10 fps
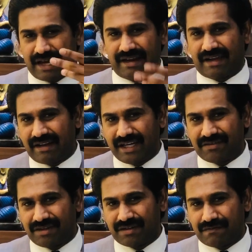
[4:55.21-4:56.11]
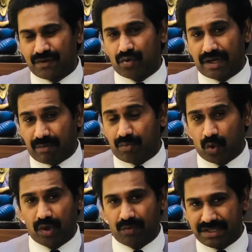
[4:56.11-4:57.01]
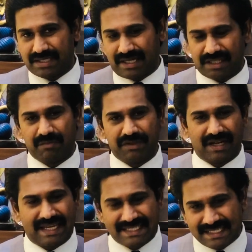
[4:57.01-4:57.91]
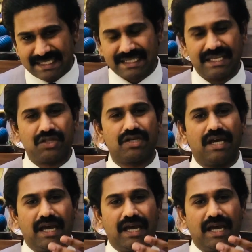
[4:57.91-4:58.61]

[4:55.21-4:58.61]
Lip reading: regulatory review and approval, which is nothing but the license stage,